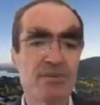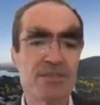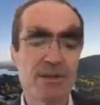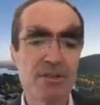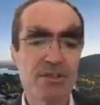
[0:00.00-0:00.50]
is
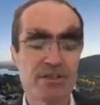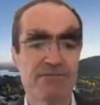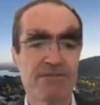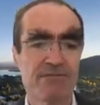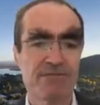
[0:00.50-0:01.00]
somewhat
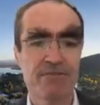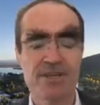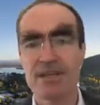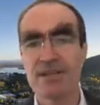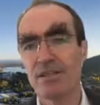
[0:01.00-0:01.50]
different from
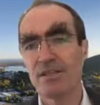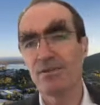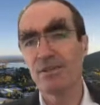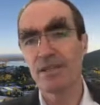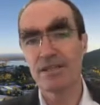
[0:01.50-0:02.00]
that
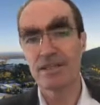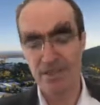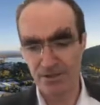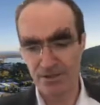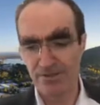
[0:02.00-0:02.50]
you'll get at
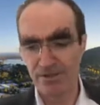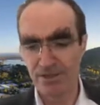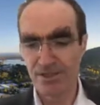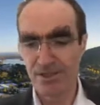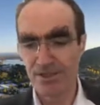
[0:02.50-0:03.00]
other universities.